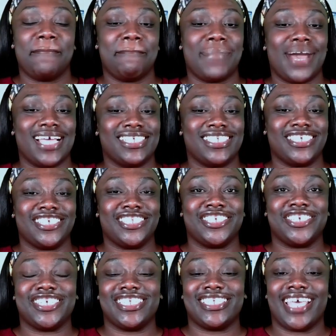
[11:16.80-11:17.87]
My
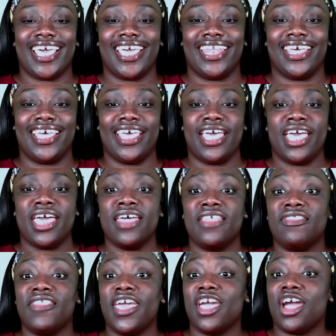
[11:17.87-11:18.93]
sister said,
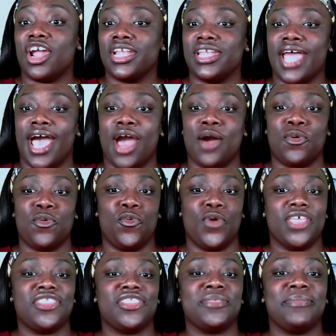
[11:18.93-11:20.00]
They are not
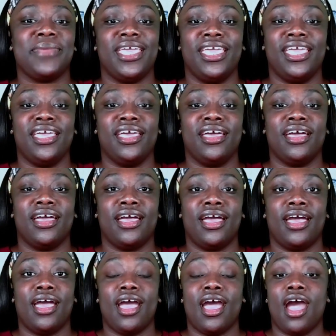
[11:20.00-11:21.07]
with me.
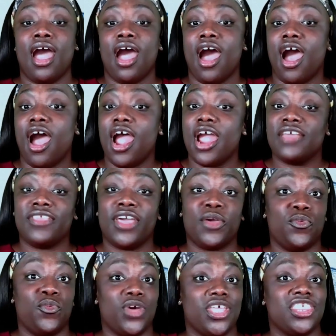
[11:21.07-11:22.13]
Are
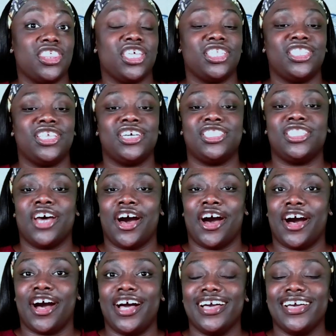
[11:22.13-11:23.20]
they with the
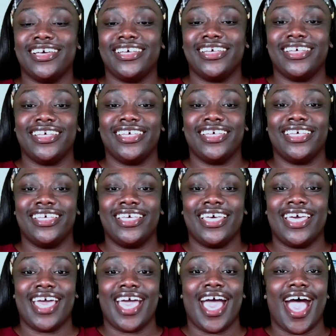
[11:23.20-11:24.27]
dog?
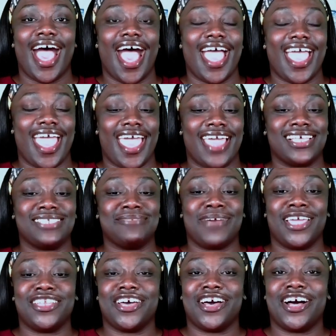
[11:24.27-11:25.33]
I asked
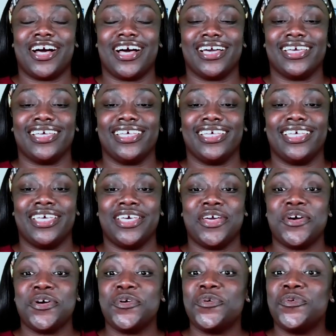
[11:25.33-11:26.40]
my dog,
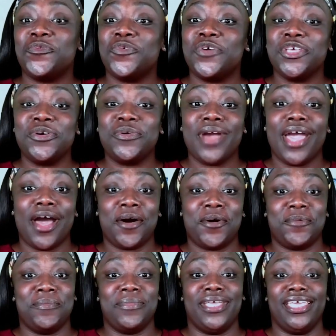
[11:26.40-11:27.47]
Will you
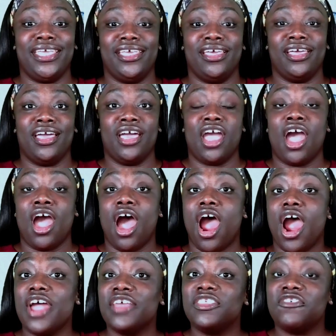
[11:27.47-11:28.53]
help me?
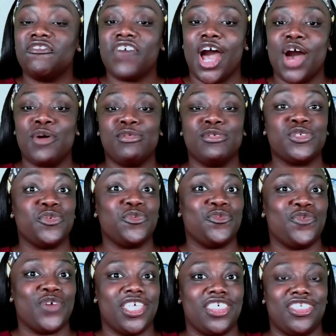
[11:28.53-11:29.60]
Are the vowels
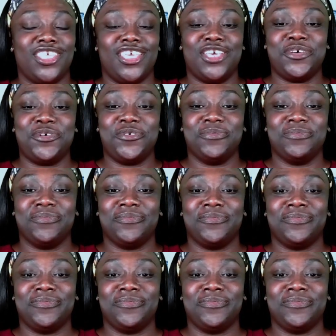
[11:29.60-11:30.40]
with you?